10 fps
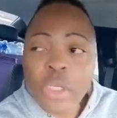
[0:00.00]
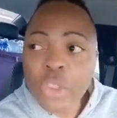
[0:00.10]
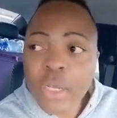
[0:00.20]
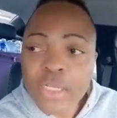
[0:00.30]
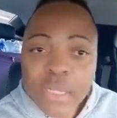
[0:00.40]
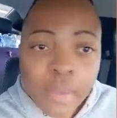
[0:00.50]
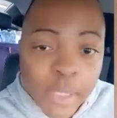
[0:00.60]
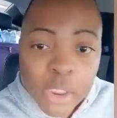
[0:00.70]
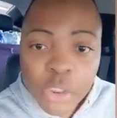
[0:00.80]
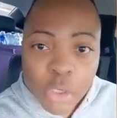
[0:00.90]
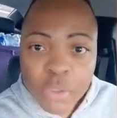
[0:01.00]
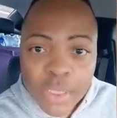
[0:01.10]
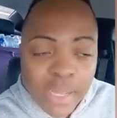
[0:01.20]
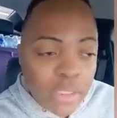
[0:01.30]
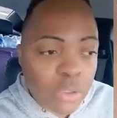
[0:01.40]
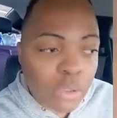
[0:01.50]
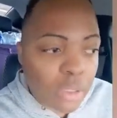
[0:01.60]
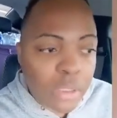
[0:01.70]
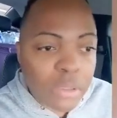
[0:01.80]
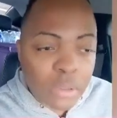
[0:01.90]
So I said, let me just go to that
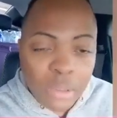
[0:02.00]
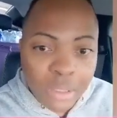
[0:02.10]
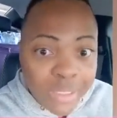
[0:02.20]
store because, you know,